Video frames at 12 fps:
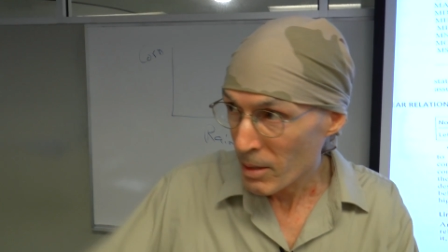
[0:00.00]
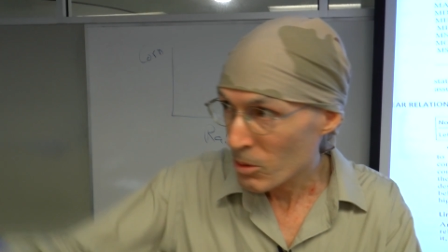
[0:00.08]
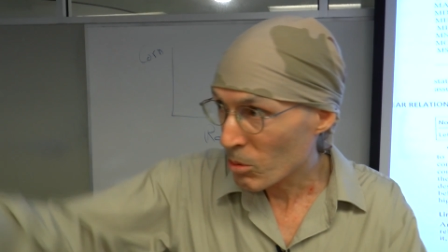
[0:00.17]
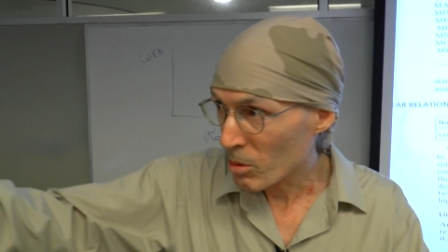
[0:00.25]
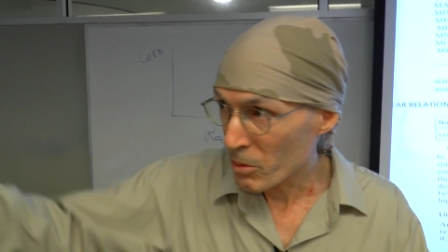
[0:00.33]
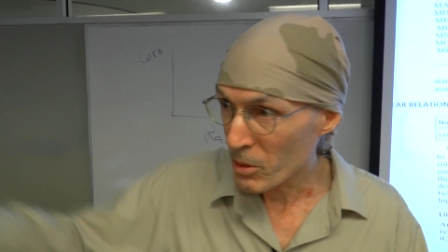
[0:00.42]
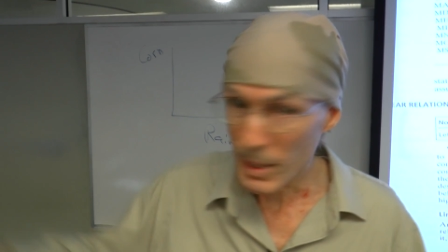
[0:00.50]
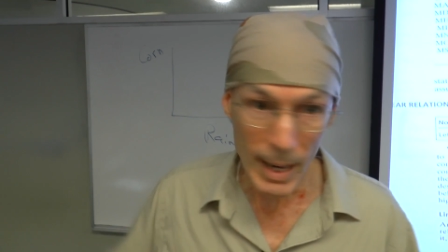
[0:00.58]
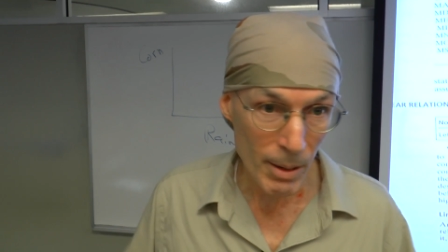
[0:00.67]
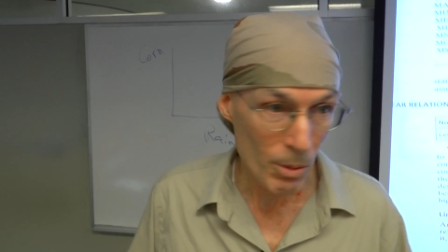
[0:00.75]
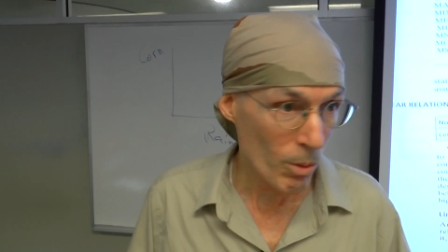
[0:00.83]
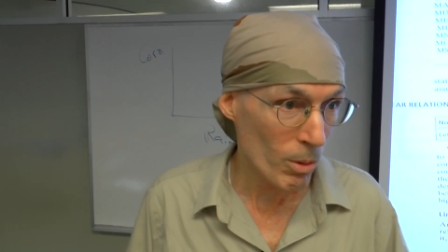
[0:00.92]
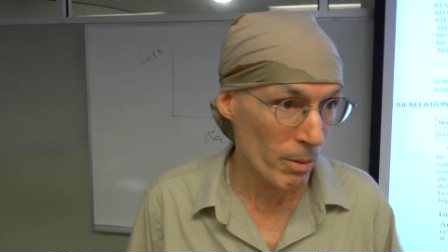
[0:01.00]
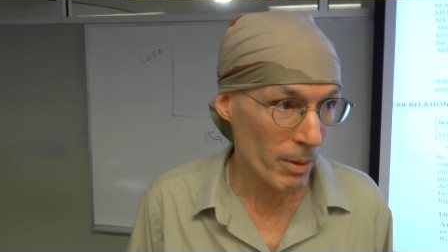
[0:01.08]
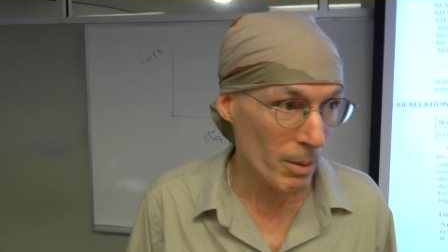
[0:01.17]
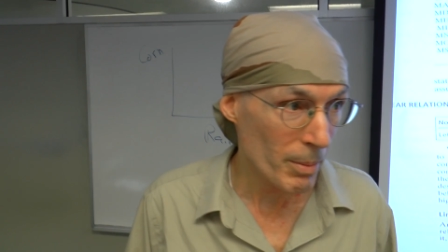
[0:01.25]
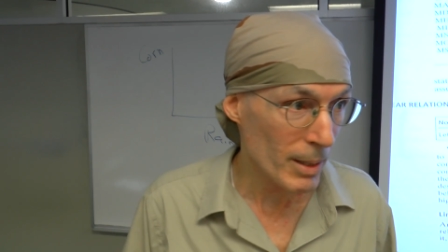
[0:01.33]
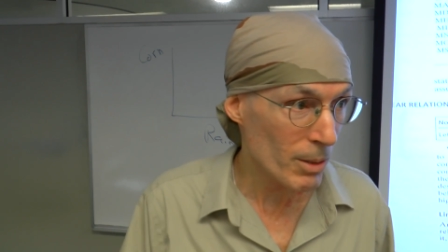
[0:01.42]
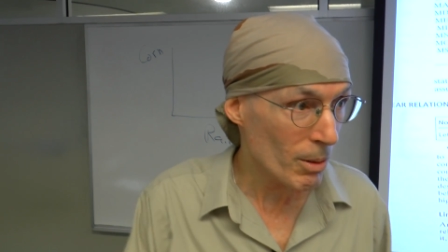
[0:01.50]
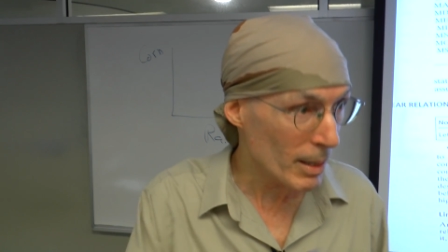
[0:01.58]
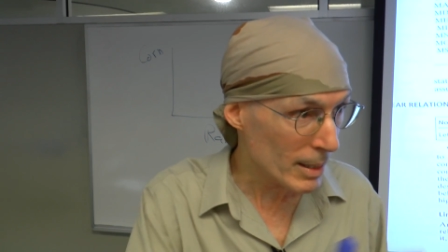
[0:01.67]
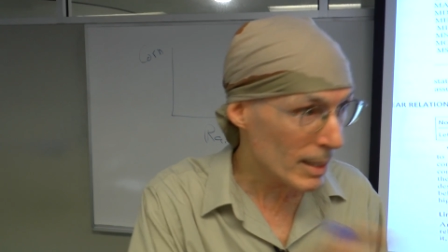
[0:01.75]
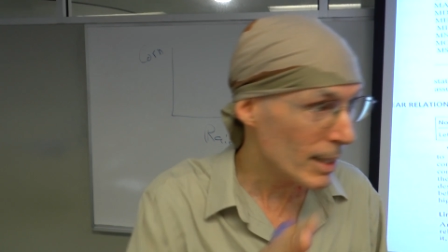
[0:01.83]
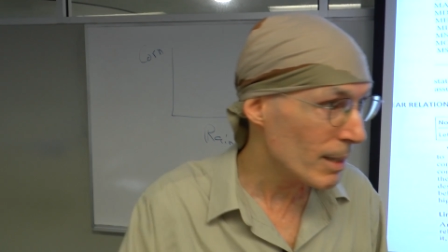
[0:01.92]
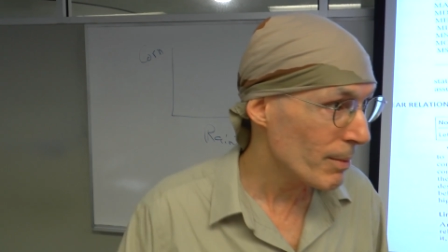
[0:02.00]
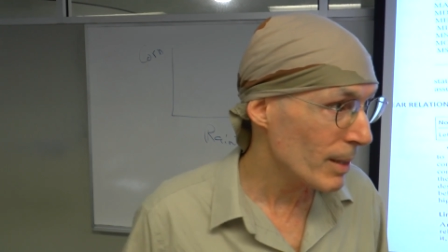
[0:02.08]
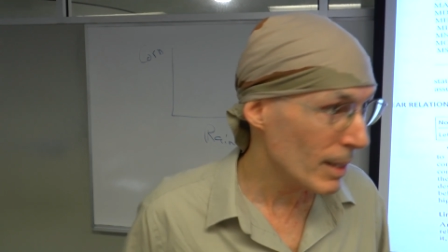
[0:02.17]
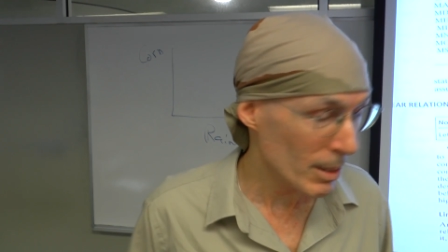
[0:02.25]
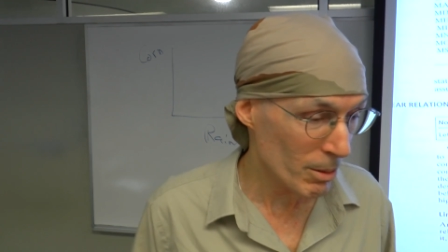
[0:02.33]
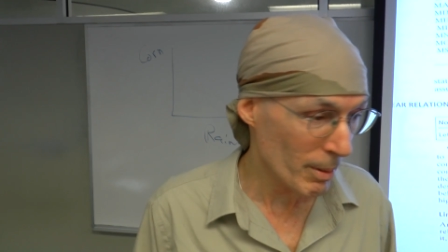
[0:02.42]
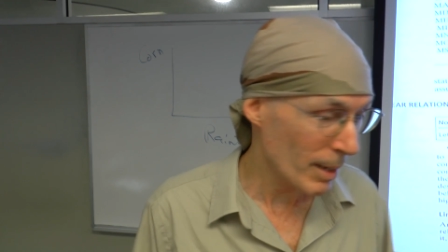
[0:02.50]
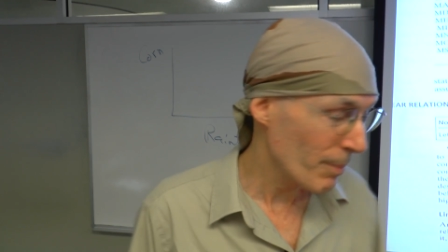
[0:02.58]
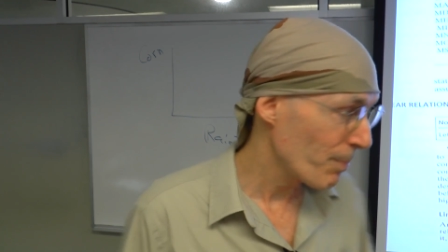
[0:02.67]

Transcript: sort of scattered all over the place. So let's think of it this way.